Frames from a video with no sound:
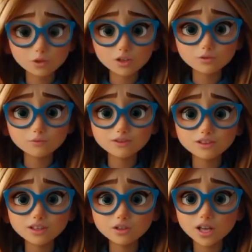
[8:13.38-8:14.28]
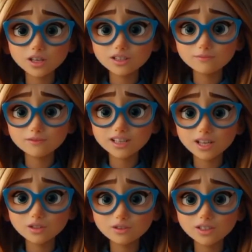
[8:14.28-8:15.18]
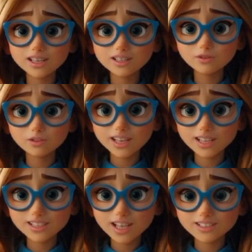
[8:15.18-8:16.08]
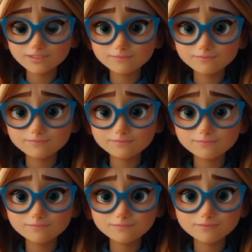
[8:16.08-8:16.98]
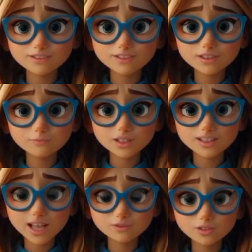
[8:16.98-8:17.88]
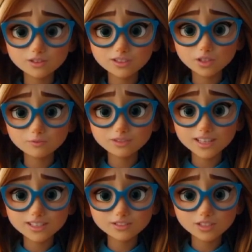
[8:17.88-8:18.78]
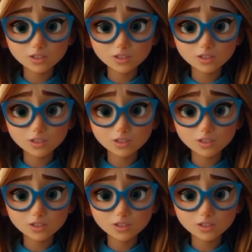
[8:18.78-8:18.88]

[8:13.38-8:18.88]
I saw the two men who came to the house yesterday. Oh my God, maybe they are looking for me.